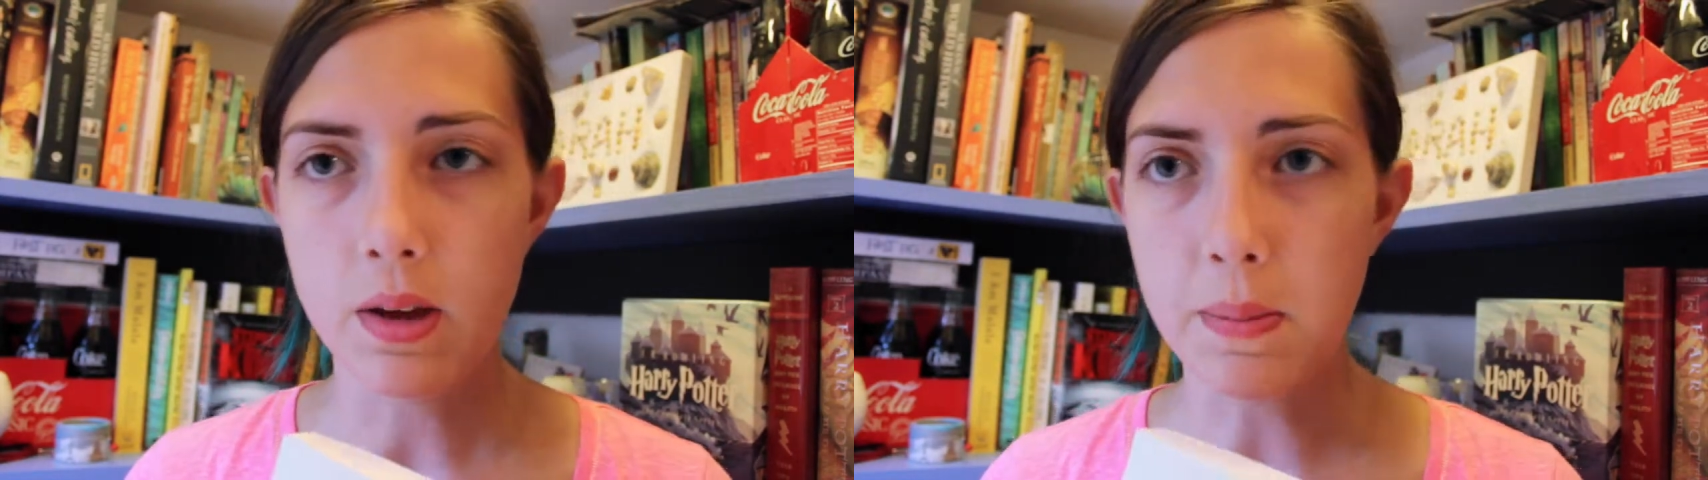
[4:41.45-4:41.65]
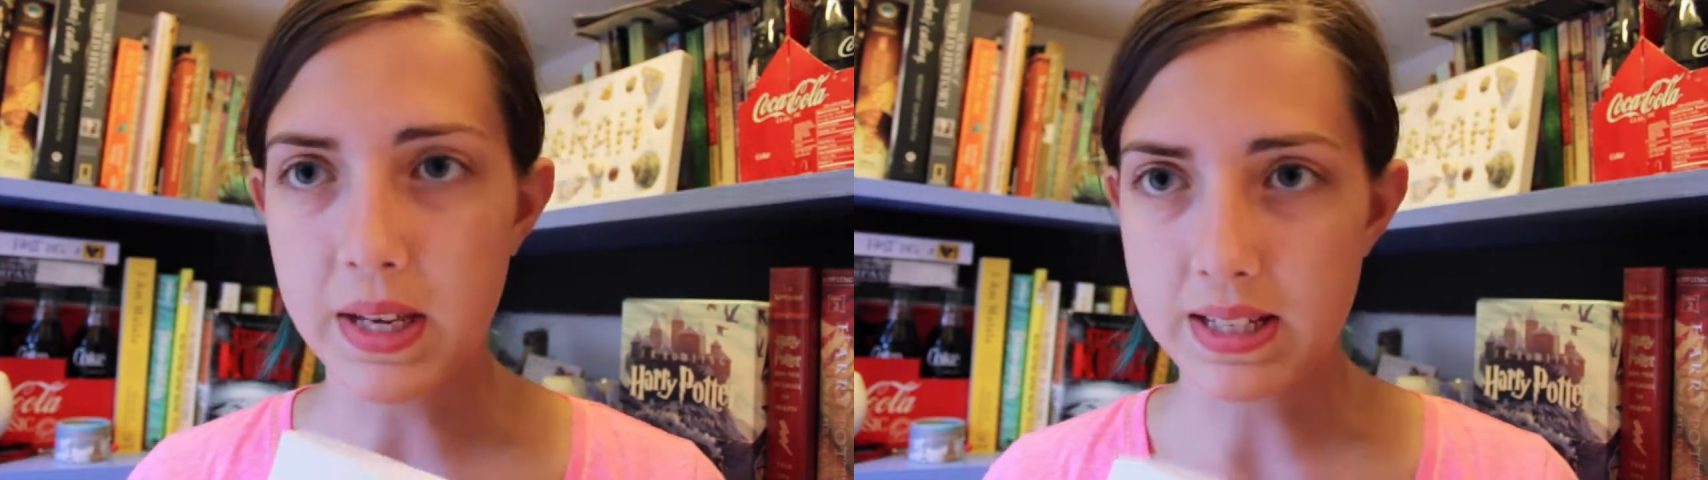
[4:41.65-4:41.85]

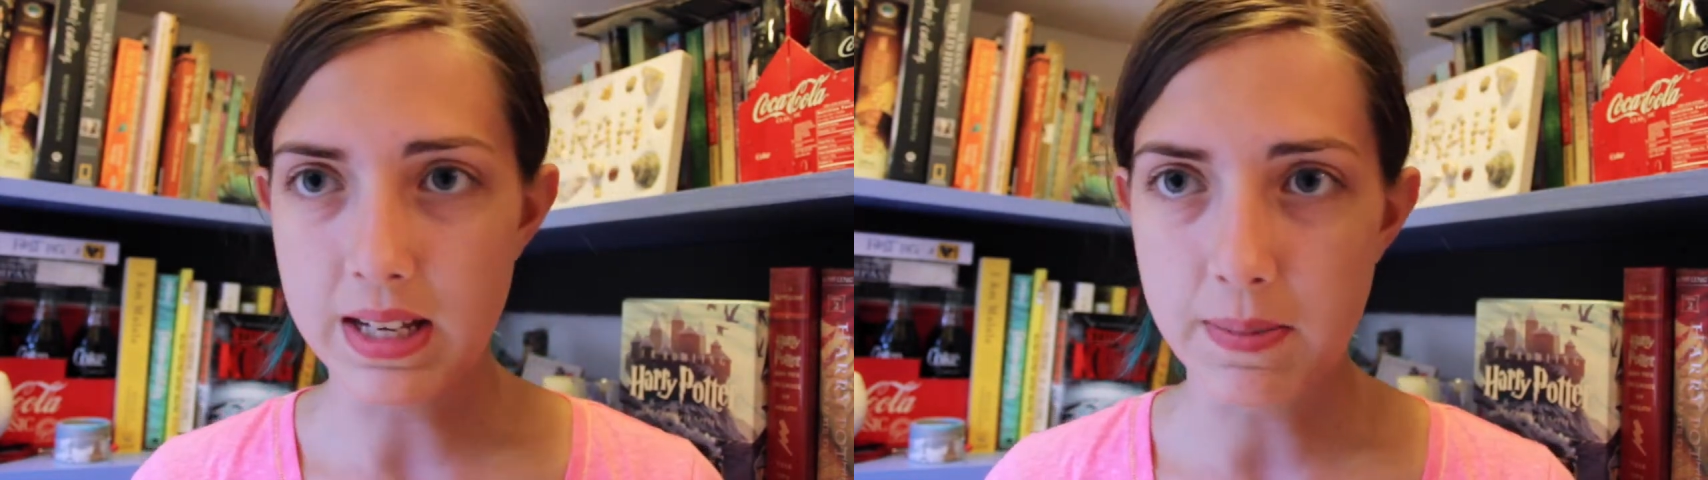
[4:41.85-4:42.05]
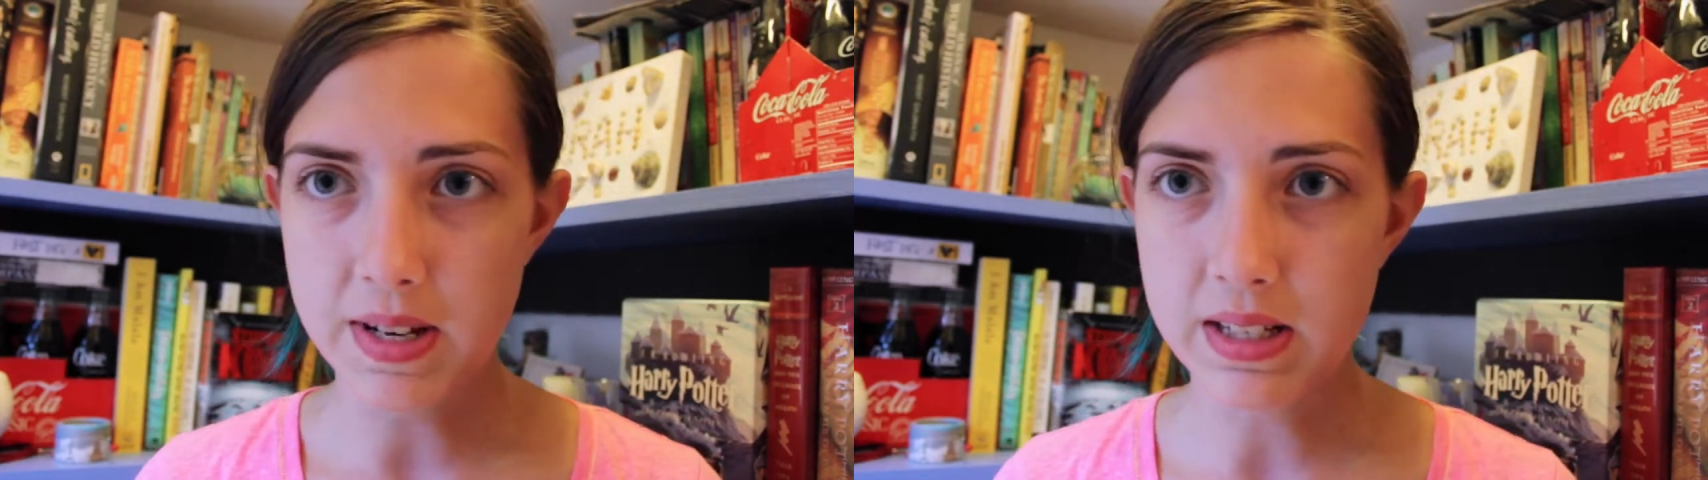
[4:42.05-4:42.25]
because
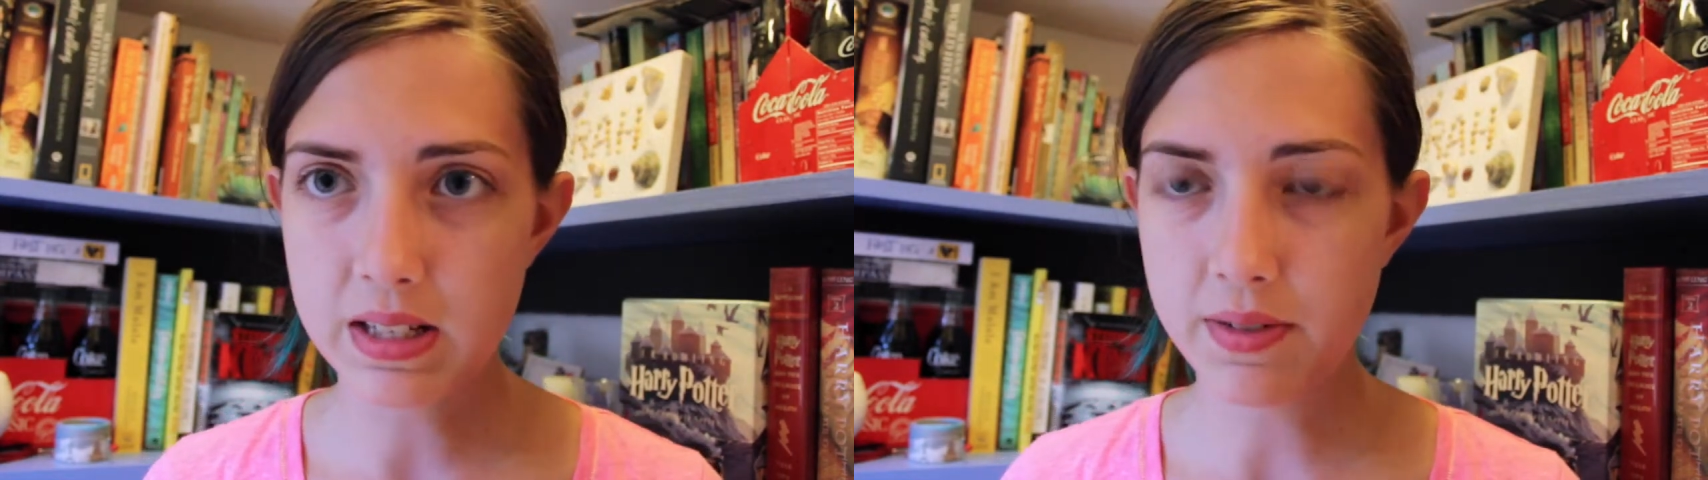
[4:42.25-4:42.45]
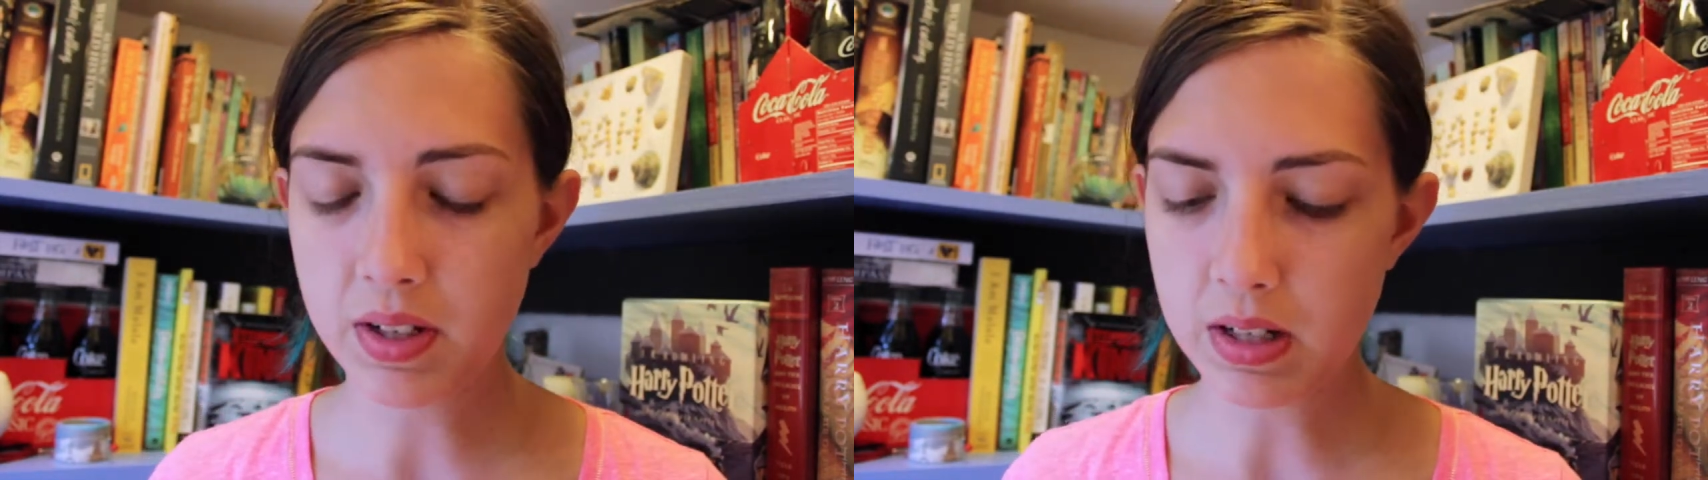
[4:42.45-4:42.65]
he had been
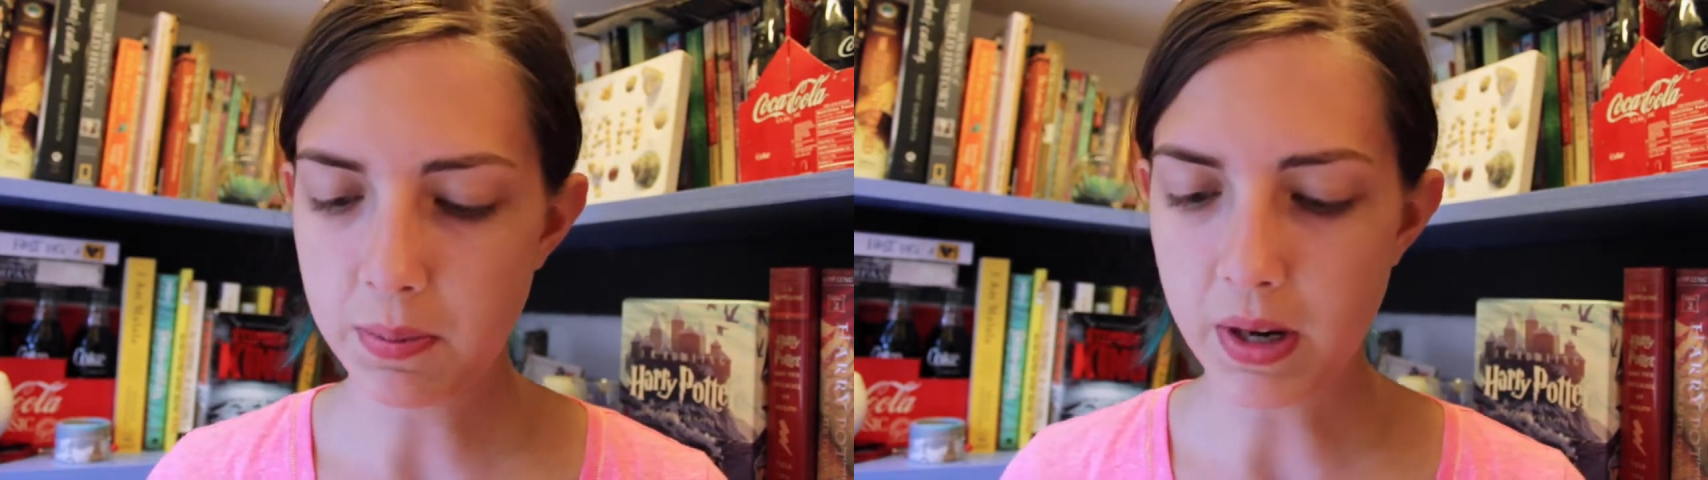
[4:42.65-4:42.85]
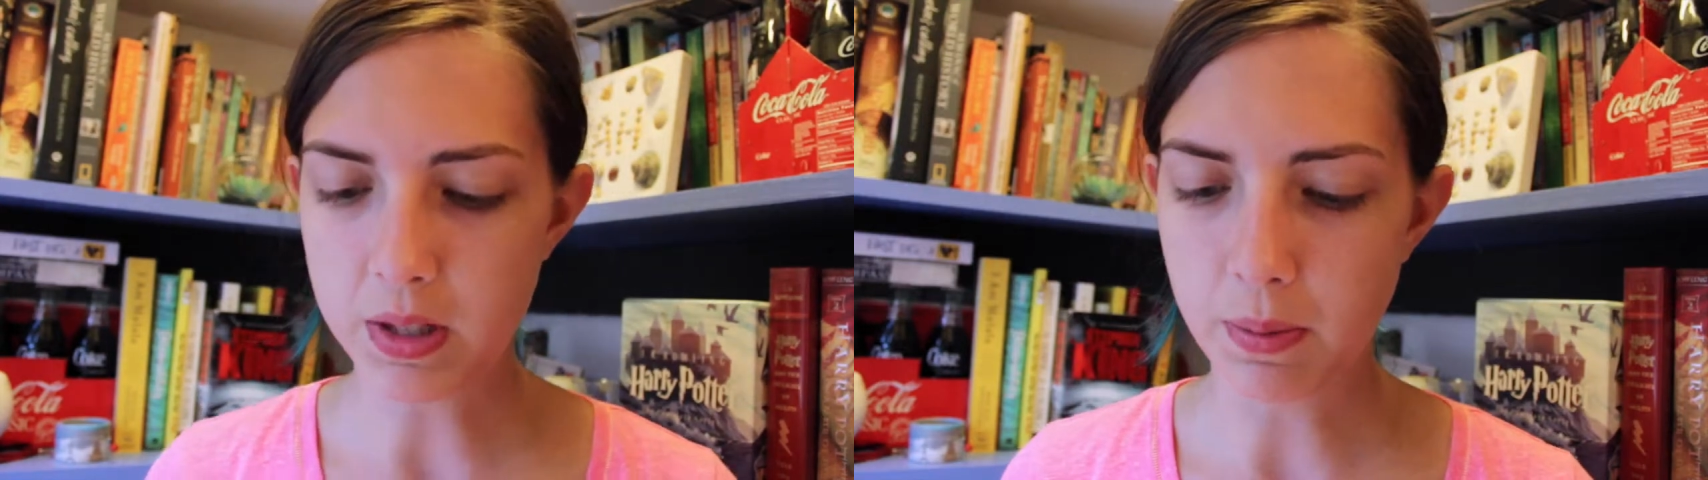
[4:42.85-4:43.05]
severely
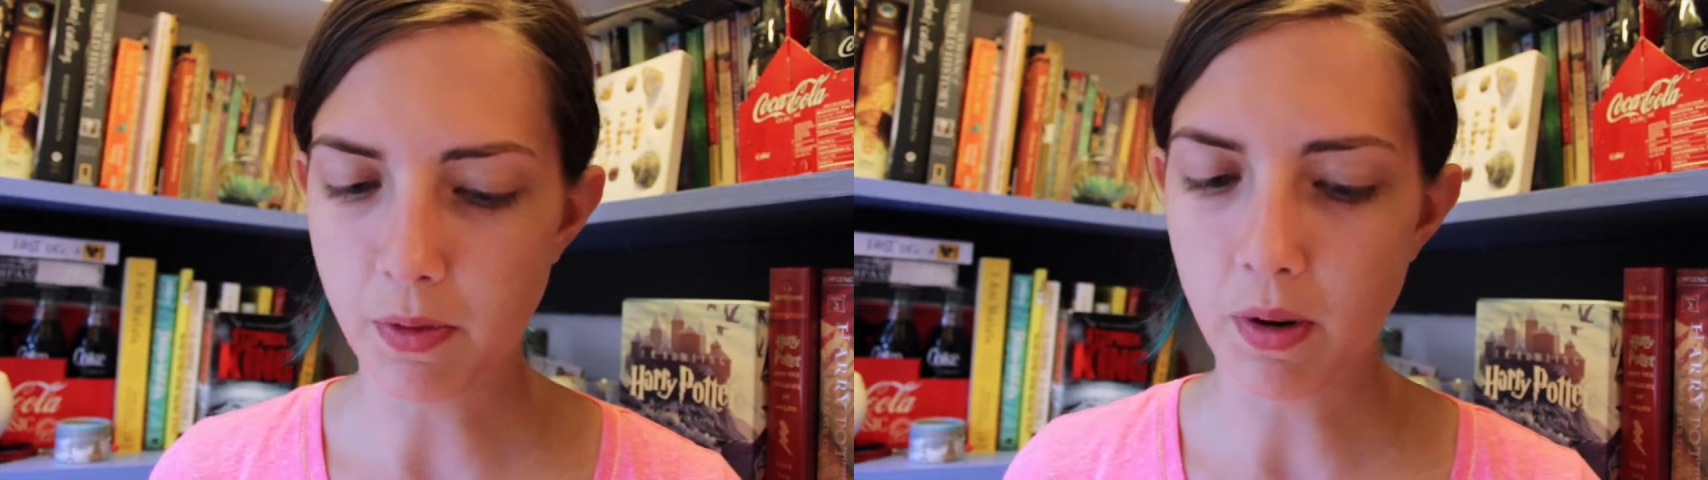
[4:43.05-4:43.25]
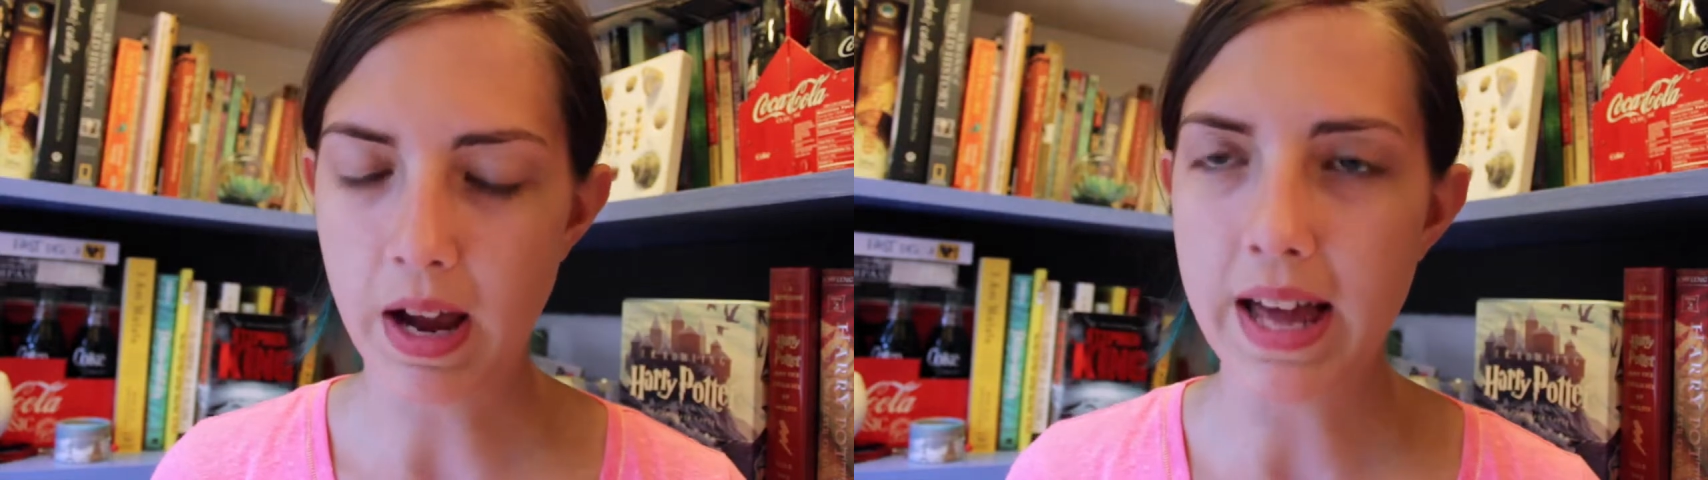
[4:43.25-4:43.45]
depressed before,